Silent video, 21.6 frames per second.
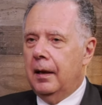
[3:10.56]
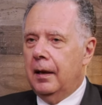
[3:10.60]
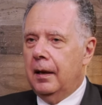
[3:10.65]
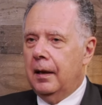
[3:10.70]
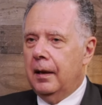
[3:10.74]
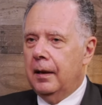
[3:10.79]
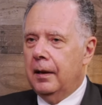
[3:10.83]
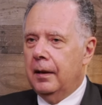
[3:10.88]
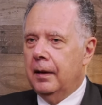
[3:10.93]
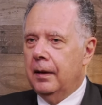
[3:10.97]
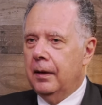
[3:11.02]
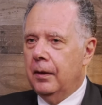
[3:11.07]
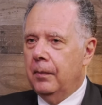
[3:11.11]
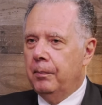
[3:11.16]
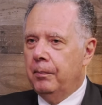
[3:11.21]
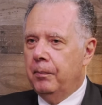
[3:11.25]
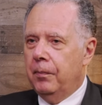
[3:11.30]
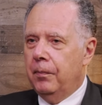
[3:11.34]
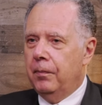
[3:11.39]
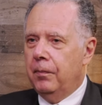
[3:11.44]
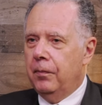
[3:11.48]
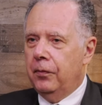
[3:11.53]
uh,
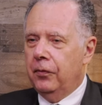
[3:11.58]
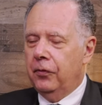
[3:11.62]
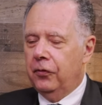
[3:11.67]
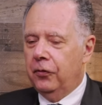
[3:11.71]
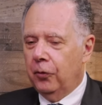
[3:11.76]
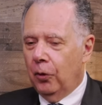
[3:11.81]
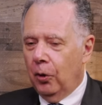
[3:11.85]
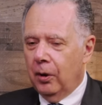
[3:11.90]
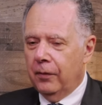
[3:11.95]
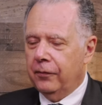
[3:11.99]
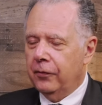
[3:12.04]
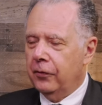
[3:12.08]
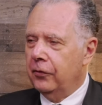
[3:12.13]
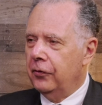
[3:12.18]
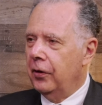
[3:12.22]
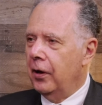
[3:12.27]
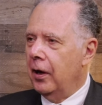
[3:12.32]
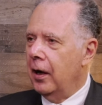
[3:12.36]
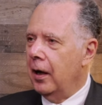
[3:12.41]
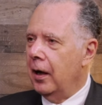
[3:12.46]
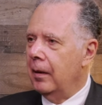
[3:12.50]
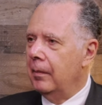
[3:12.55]
stall for
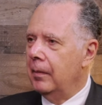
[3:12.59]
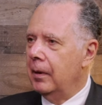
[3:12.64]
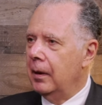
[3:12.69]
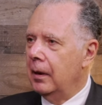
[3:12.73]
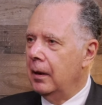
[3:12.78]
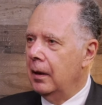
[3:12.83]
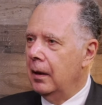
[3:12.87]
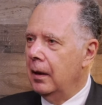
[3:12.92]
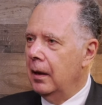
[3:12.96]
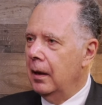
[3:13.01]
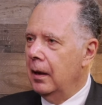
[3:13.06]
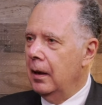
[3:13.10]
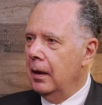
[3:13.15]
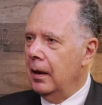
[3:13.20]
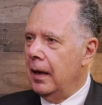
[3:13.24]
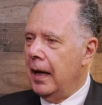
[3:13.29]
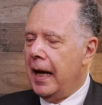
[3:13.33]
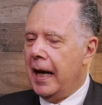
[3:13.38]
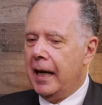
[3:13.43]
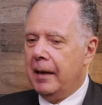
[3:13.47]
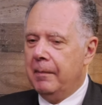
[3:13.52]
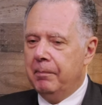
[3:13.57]
time,
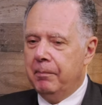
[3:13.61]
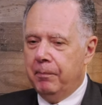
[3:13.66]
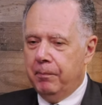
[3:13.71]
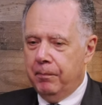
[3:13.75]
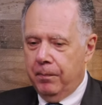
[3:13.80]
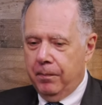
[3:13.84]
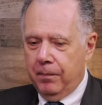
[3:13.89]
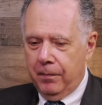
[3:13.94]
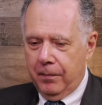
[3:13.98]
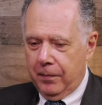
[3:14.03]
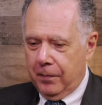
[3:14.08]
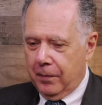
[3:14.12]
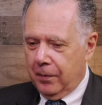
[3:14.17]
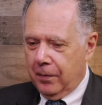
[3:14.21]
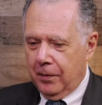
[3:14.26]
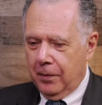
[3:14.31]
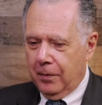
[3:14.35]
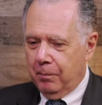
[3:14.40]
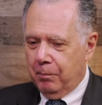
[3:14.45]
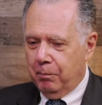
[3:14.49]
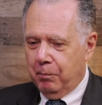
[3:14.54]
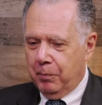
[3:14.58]
and
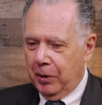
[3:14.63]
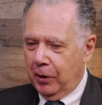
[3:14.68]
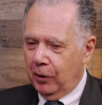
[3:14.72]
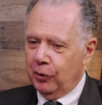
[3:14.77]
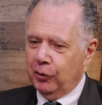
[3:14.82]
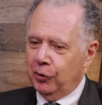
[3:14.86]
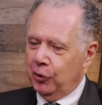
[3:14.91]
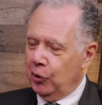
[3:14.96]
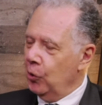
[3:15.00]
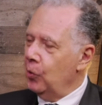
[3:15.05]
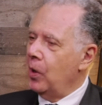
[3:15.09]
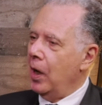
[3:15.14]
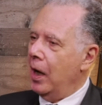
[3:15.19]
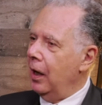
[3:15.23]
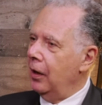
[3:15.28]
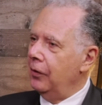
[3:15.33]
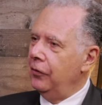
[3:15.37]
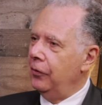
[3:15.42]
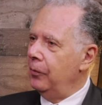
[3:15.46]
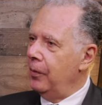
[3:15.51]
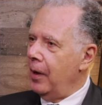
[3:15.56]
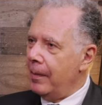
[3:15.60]
build new
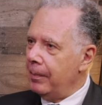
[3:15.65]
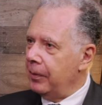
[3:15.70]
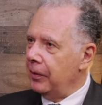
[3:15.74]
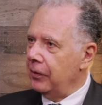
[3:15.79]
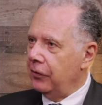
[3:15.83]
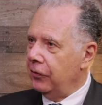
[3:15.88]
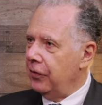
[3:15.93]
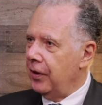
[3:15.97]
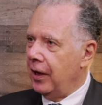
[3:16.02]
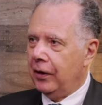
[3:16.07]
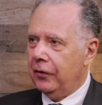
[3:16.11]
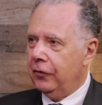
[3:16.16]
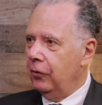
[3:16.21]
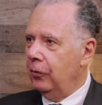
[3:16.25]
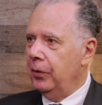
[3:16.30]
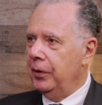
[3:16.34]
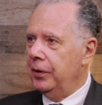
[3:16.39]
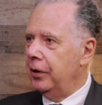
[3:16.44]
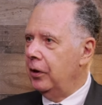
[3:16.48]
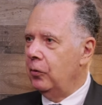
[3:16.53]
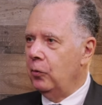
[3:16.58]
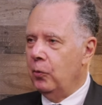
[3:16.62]
kinds of weapons. That's
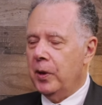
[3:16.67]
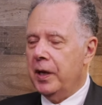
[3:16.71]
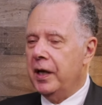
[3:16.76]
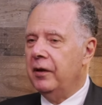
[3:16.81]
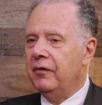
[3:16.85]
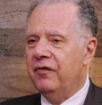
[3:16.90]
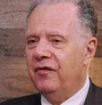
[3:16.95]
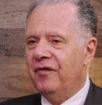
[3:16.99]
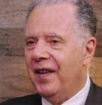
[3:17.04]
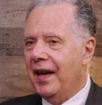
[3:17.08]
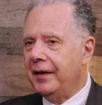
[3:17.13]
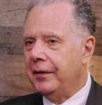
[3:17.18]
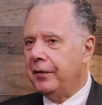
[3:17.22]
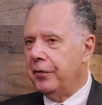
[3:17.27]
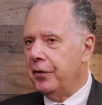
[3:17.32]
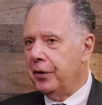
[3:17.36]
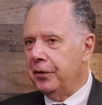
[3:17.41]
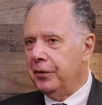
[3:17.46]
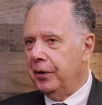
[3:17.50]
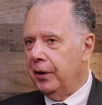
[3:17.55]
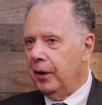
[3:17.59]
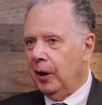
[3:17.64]
what we did. We
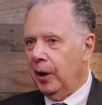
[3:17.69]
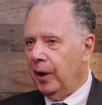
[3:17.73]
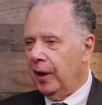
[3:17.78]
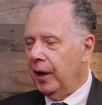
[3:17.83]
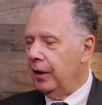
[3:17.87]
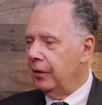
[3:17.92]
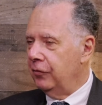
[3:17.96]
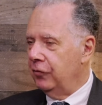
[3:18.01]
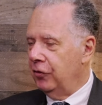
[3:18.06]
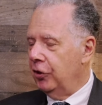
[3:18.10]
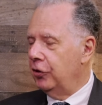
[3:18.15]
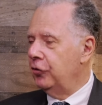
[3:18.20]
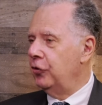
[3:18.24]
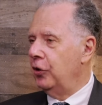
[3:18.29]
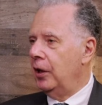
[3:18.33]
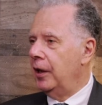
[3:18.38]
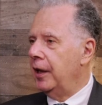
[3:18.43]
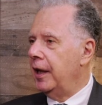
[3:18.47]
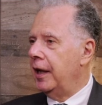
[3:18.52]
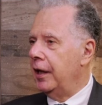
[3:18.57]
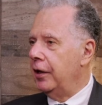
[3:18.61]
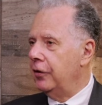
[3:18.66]
invented the
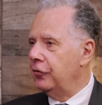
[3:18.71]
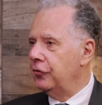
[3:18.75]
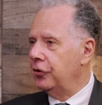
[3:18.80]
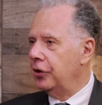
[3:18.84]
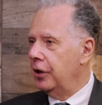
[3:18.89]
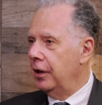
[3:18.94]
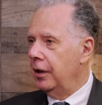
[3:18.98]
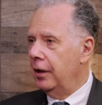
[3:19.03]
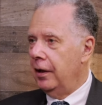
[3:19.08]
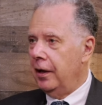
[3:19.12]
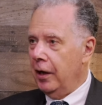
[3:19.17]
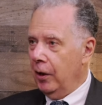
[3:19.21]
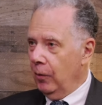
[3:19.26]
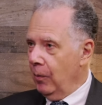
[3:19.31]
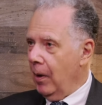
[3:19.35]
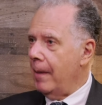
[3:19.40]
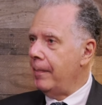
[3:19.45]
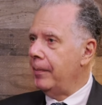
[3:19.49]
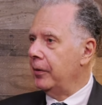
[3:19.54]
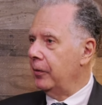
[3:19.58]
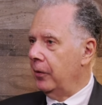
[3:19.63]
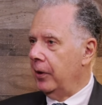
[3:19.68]
digital age in
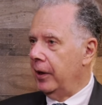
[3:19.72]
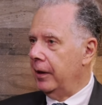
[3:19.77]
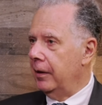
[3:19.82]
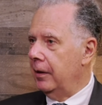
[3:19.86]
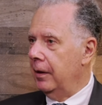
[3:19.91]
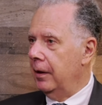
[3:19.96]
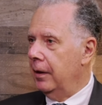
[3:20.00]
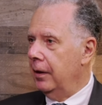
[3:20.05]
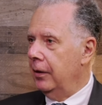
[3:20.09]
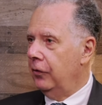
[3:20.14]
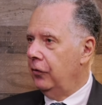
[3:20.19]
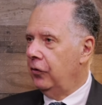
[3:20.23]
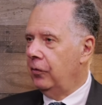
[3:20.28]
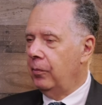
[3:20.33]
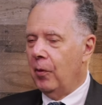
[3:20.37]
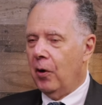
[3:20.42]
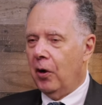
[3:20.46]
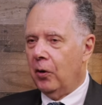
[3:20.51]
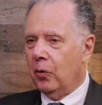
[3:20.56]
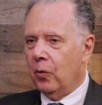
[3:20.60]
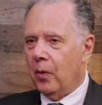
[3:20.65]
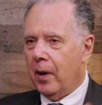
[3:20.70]
weaponry,
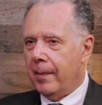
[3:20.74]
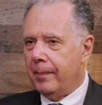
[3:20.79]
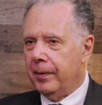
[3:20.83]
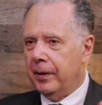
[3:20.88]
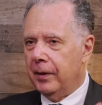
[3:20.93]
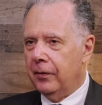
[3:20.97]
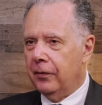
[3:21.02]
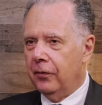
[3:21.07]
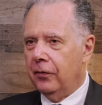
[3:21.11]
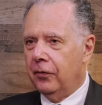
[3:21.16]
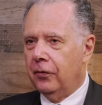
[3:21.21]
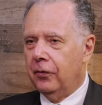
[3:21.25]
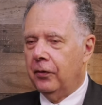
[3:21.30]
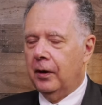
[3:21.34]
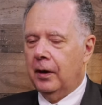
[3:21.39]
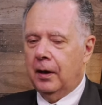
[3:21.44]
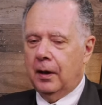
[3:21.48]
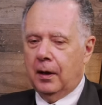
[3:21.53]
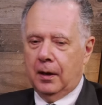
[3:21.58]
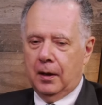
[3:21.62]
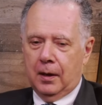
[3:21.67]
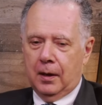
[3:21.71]
smart weapons,